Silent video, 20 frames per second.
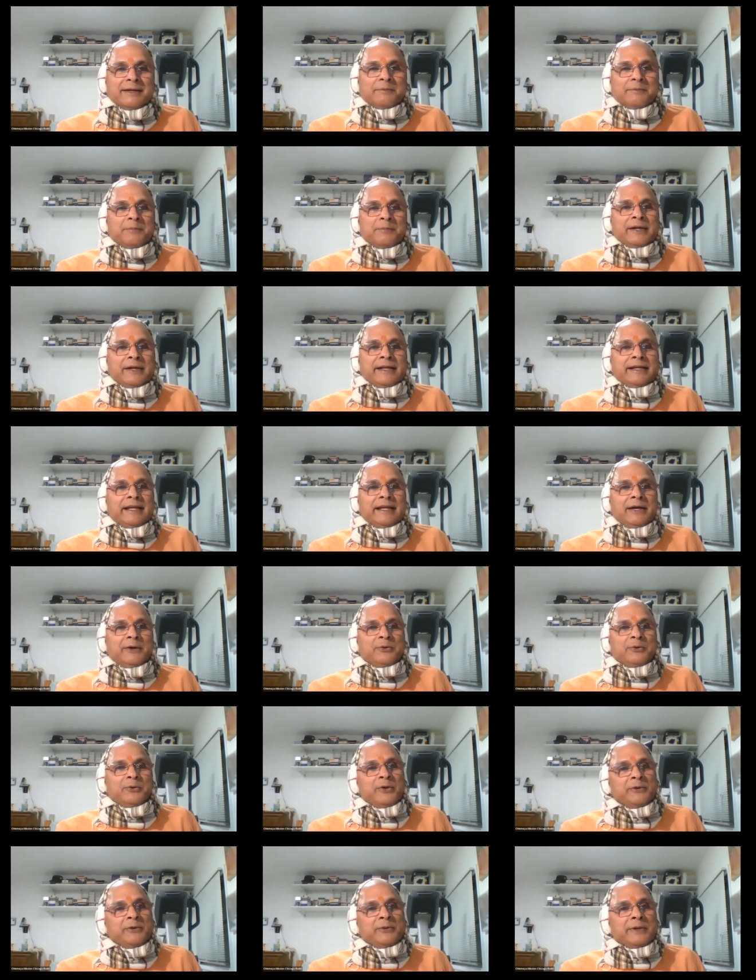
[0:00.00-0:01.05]
But anyhow,
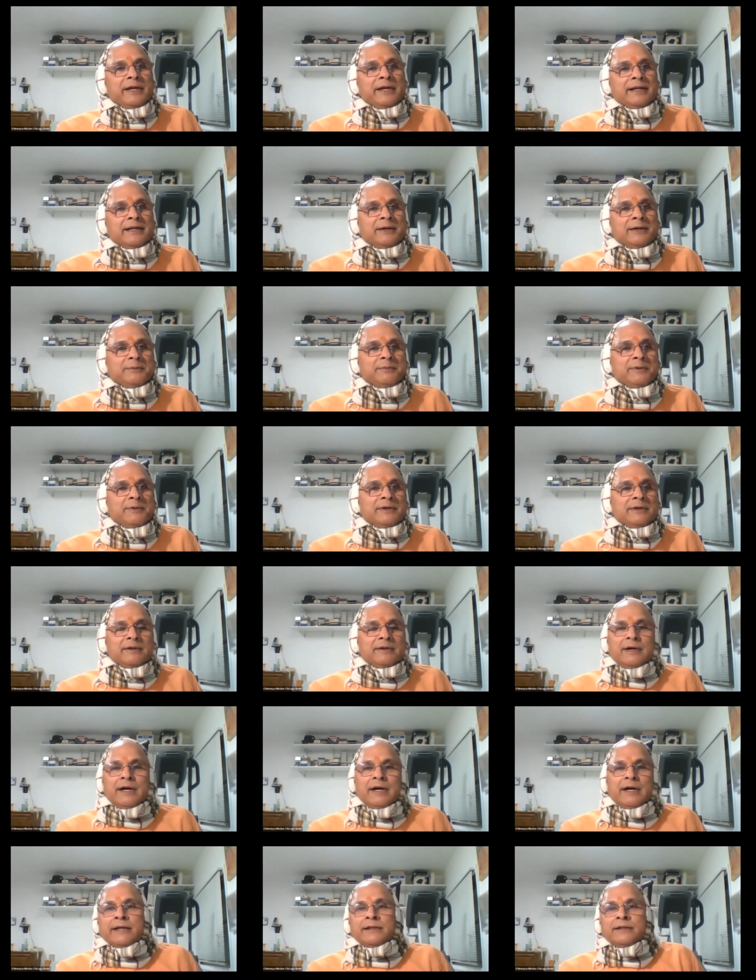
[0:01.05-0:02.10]
when you get up,
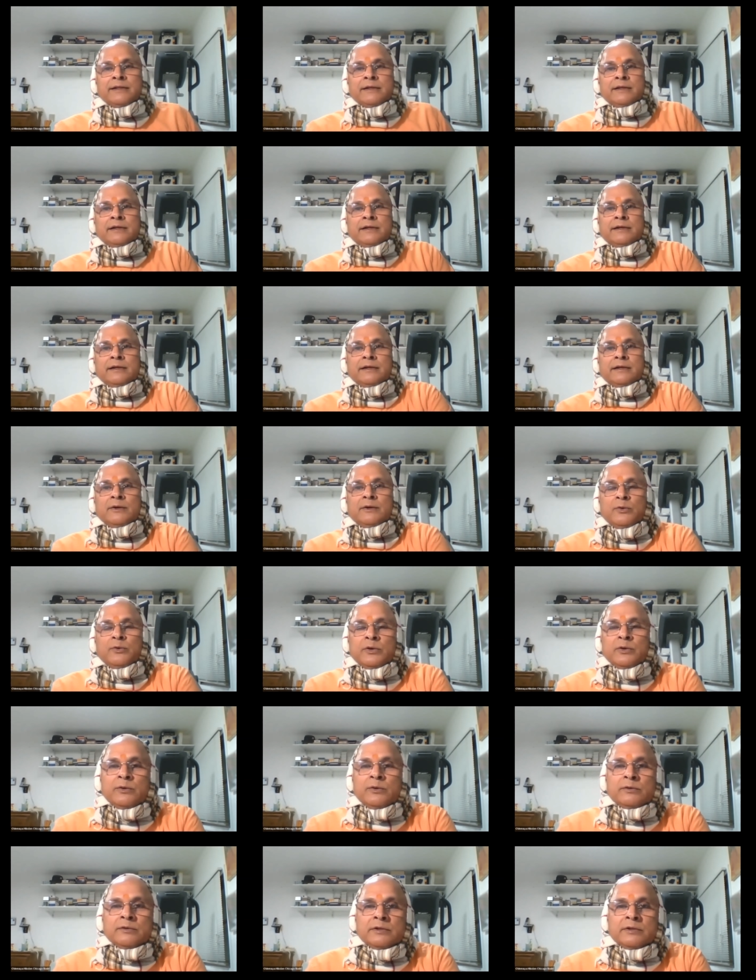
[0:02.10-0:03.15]
either we
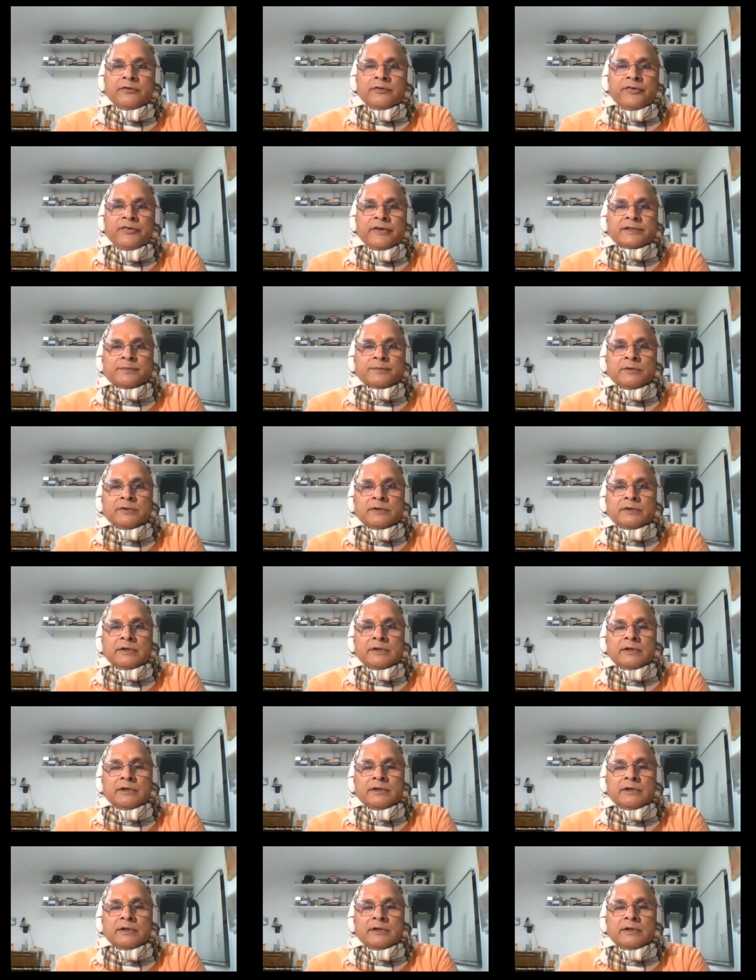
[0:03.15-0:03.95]
go to the Facebook